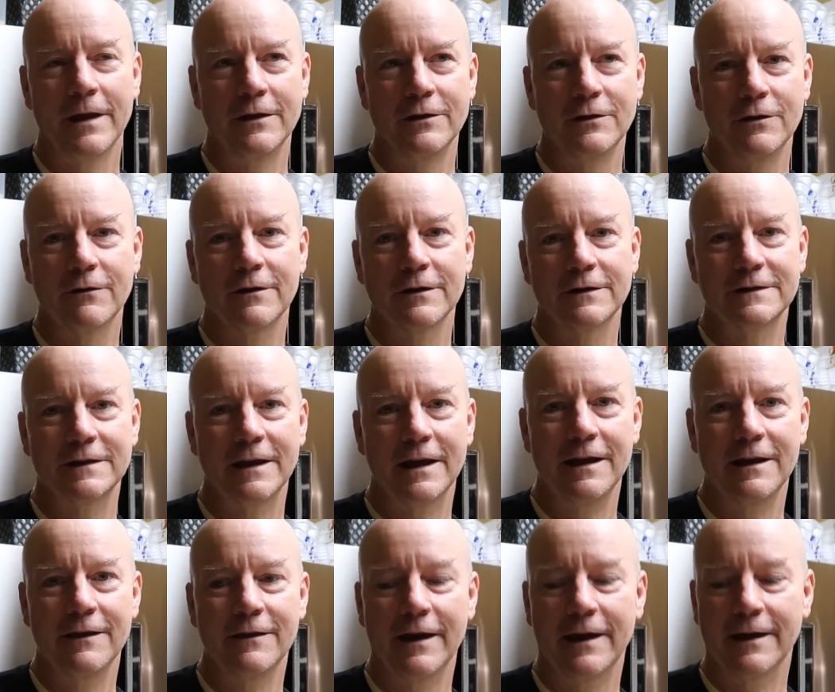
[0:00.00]
now you could
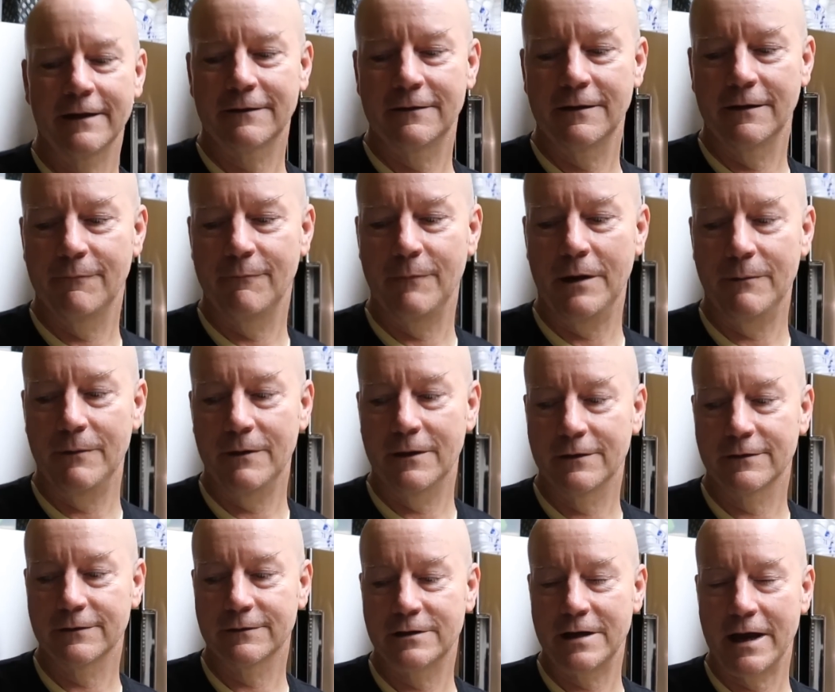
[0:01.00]
say that uh, maybe
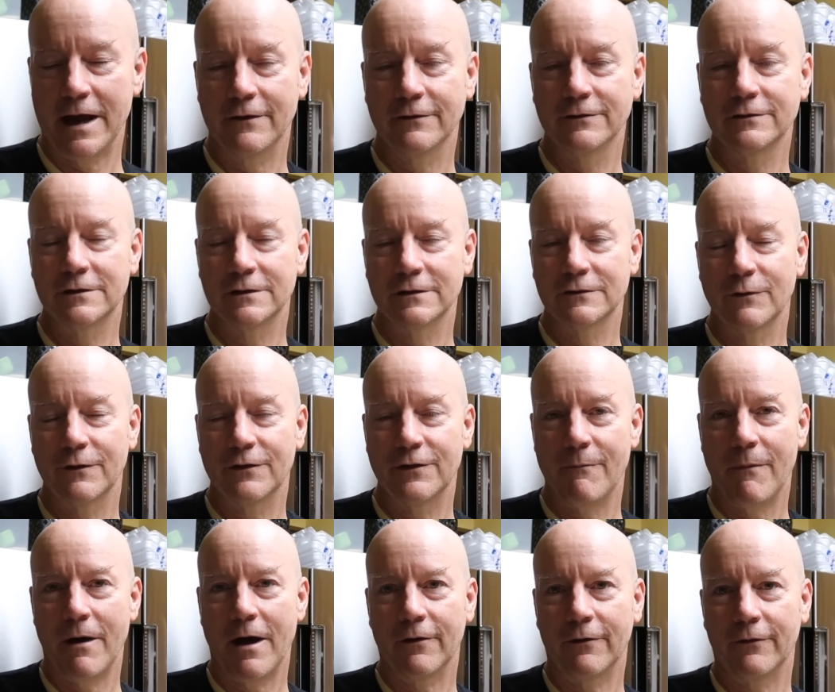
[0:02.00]
there's challenges with
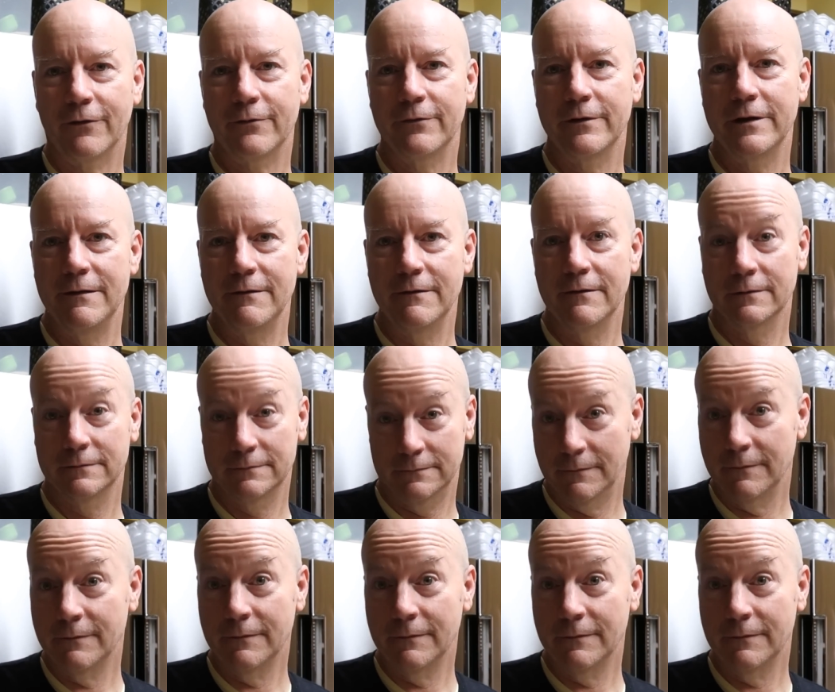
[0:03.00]
the Model 3,